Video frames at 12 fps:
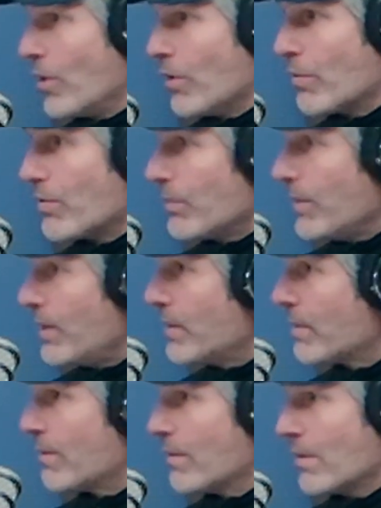churning through
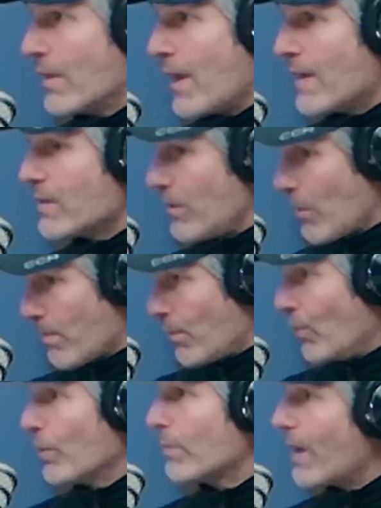these guys and they're
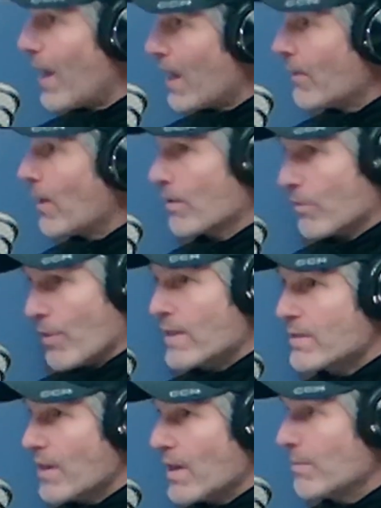pulling them out of our
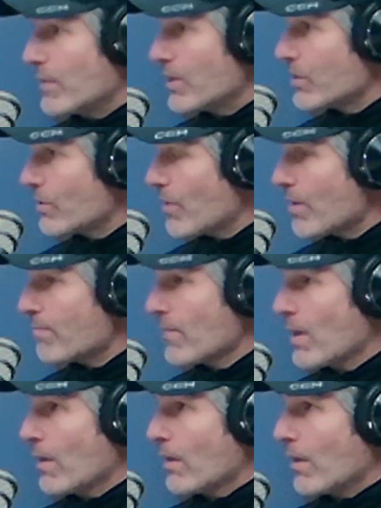great state of Minnesota.
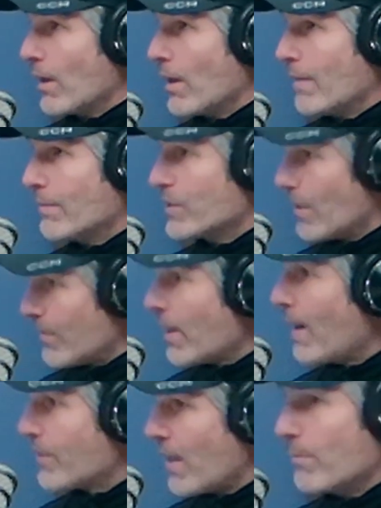Um,
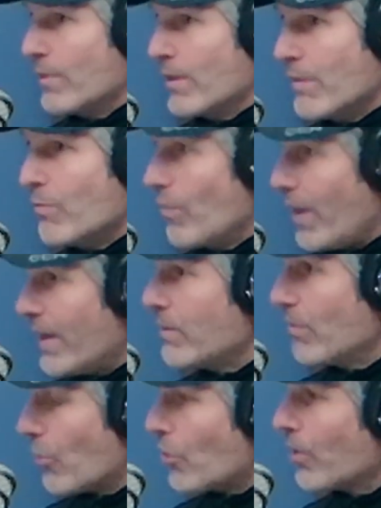sometimes I believe
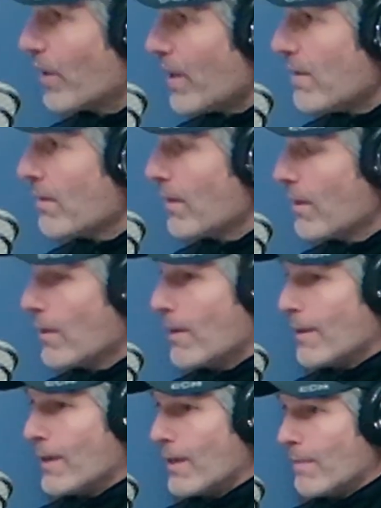way too early,
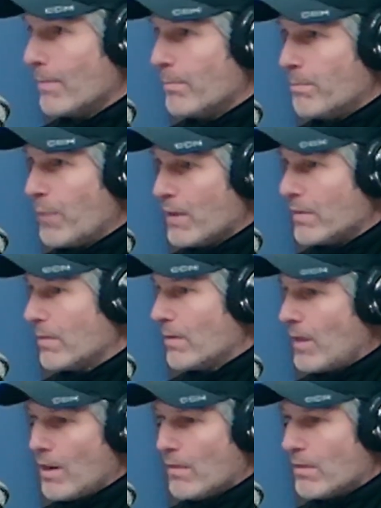um, but
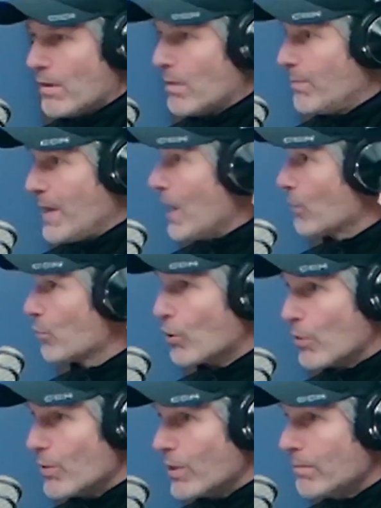they, they're being
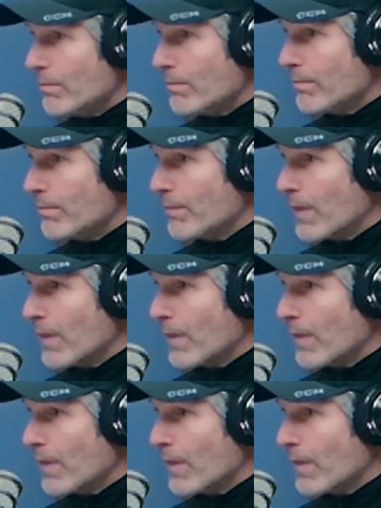recruited